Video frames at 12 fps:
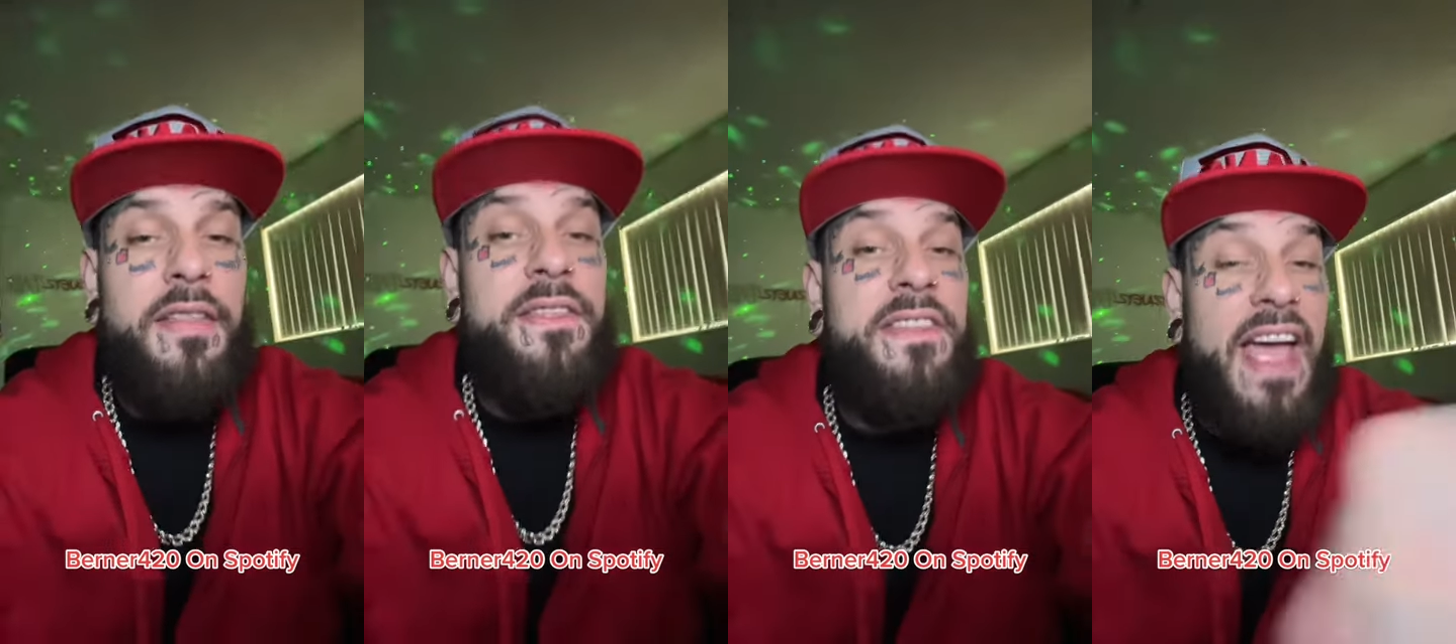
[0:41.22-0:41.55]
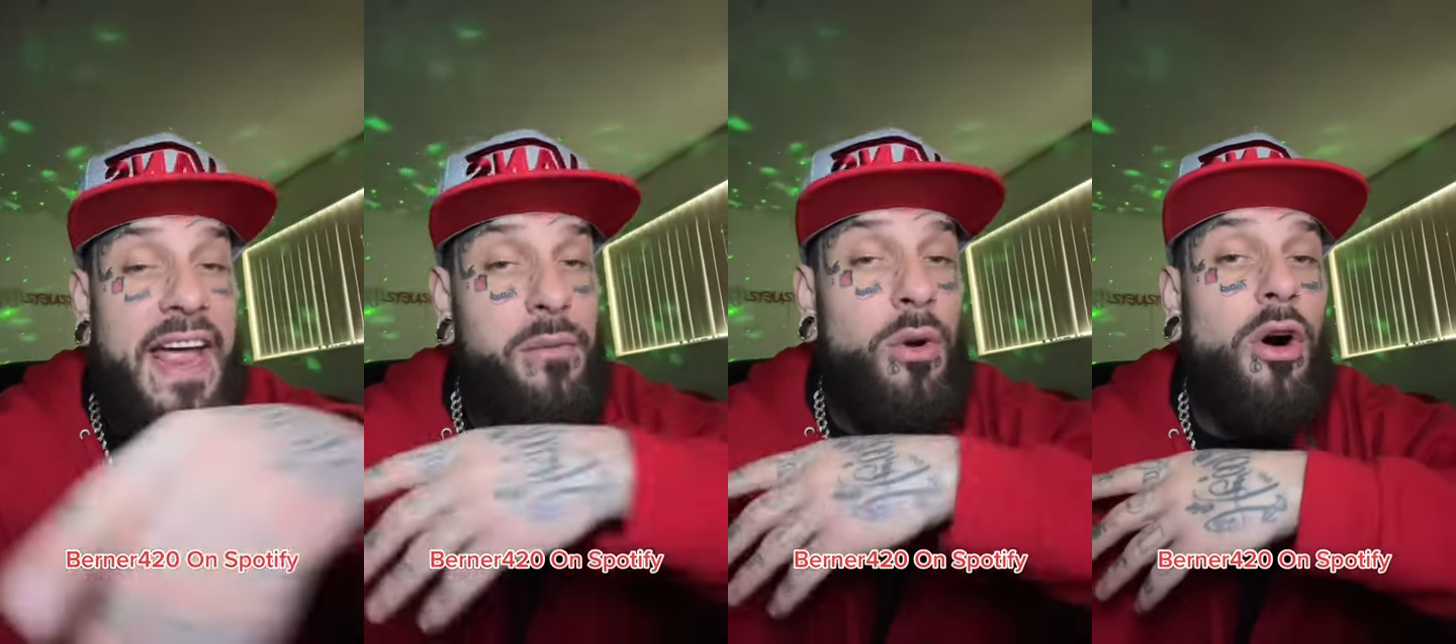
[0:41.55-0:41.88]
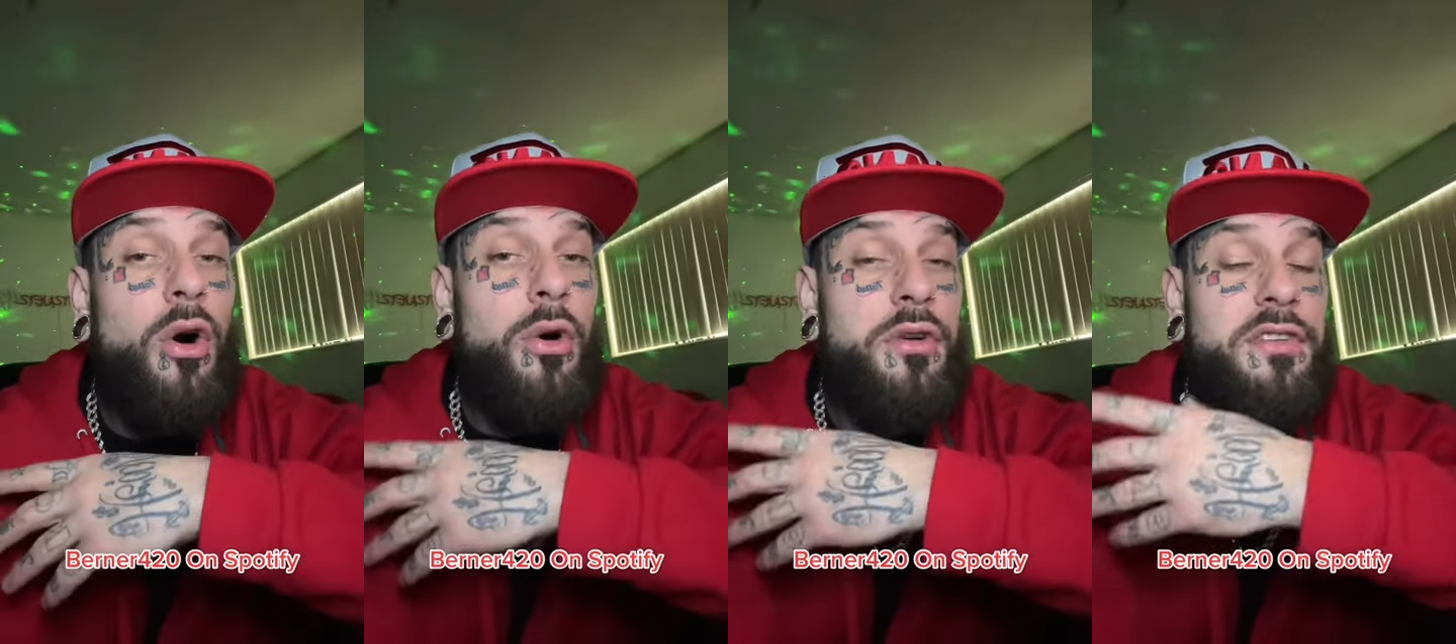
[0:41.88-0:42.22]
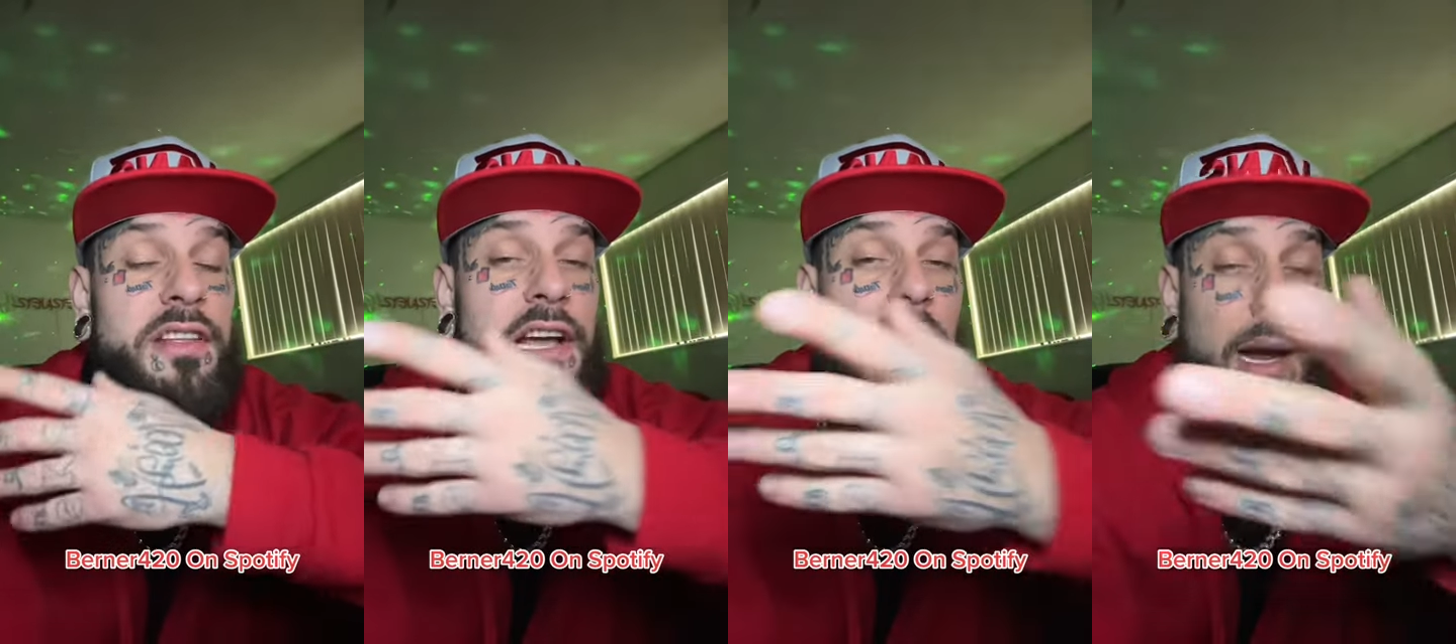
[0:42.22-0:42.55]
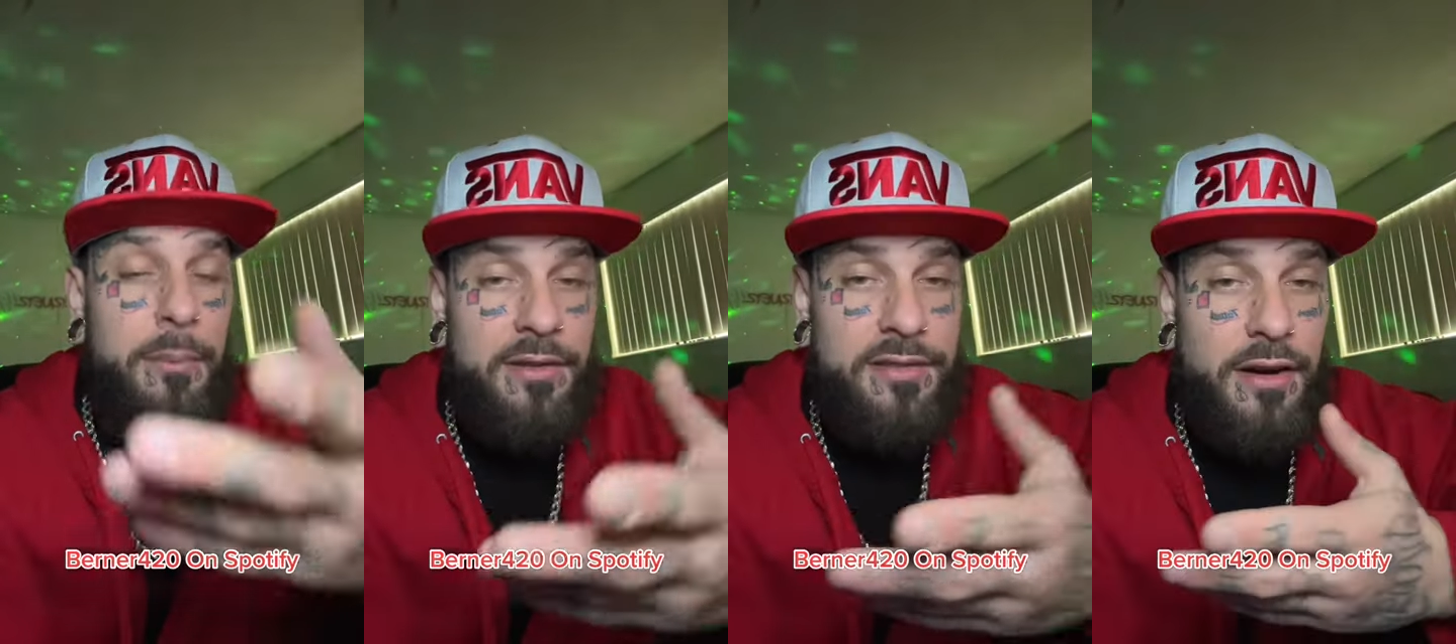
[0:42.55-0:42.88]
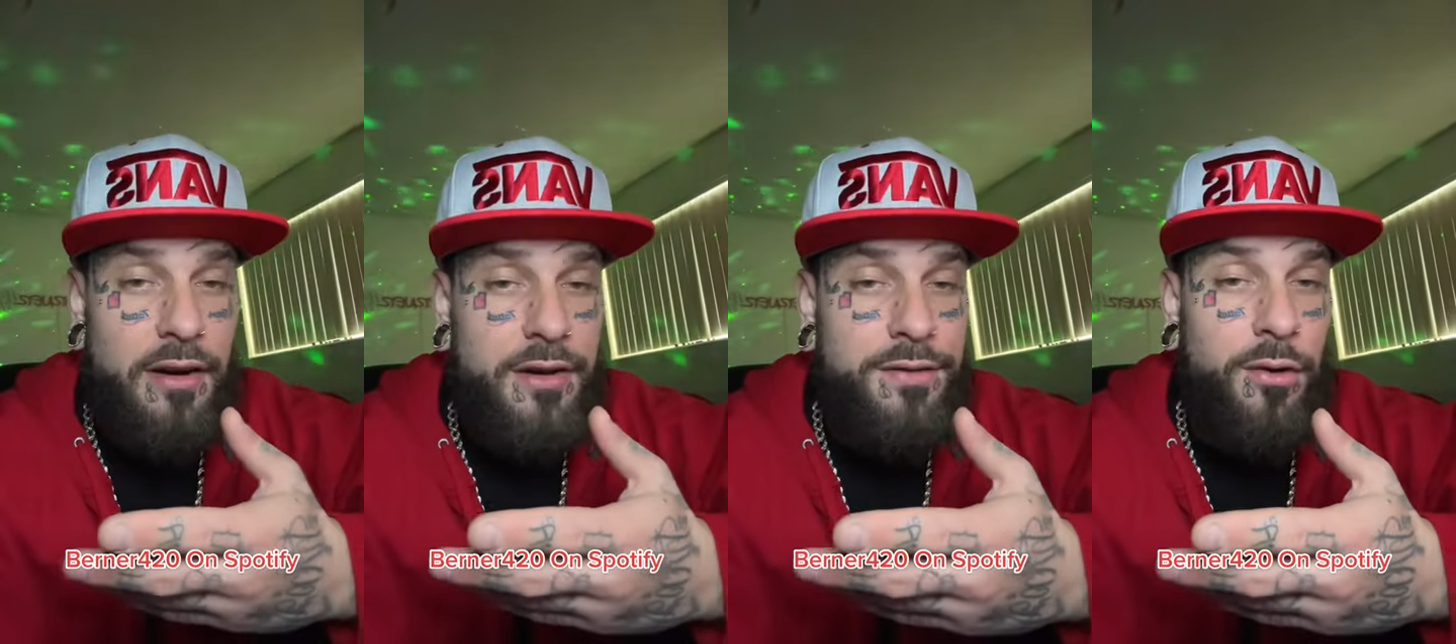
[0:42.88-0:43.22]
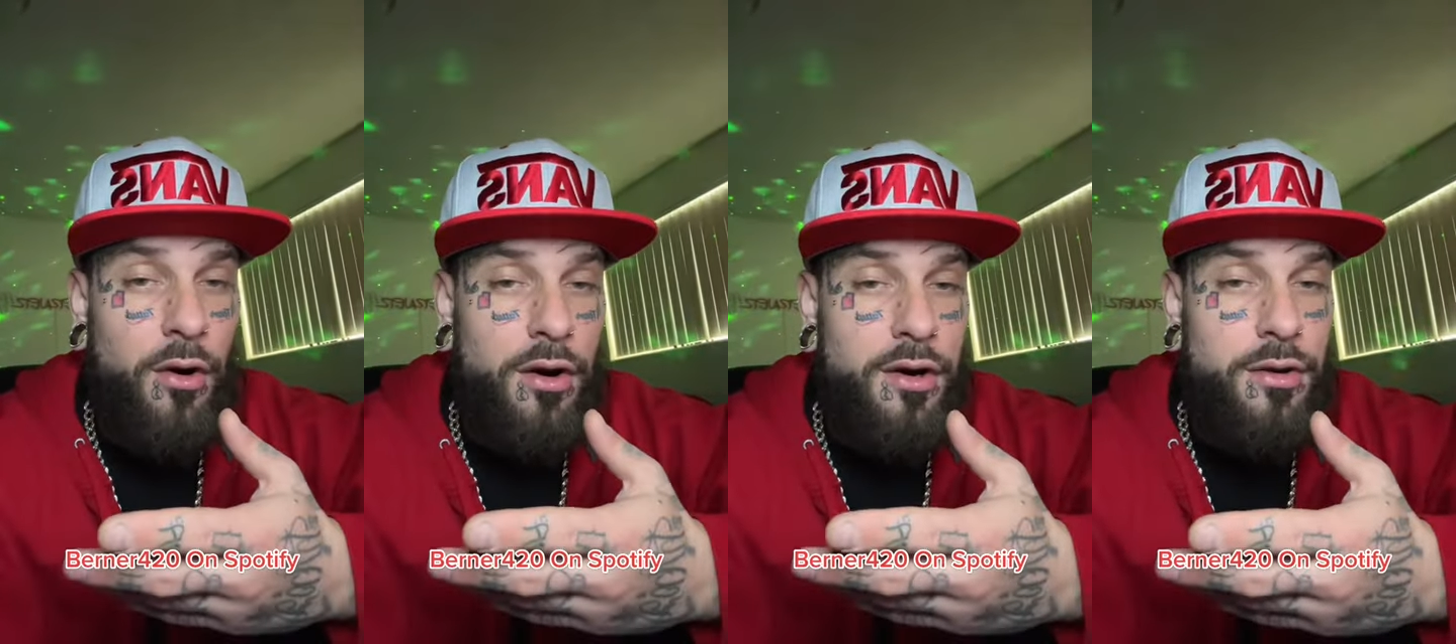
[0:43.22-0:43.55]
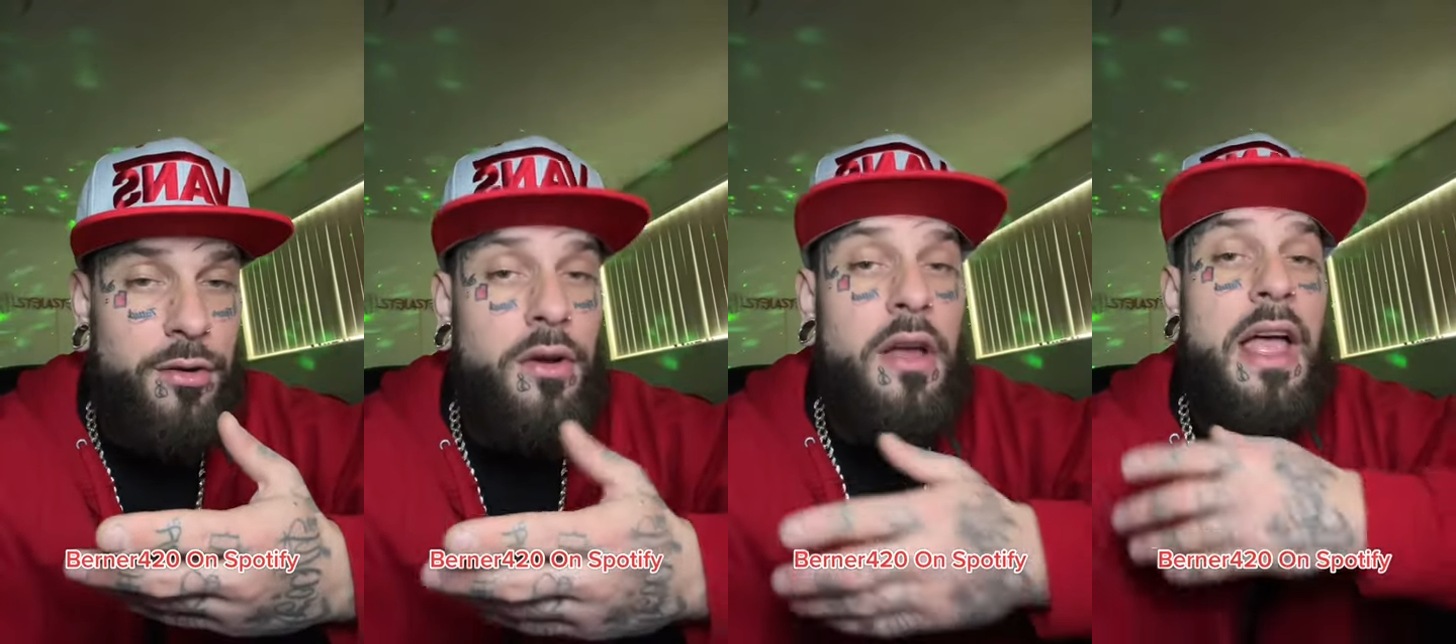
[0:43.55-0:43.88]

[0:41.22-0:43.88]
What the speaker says: They will order the commissary for you,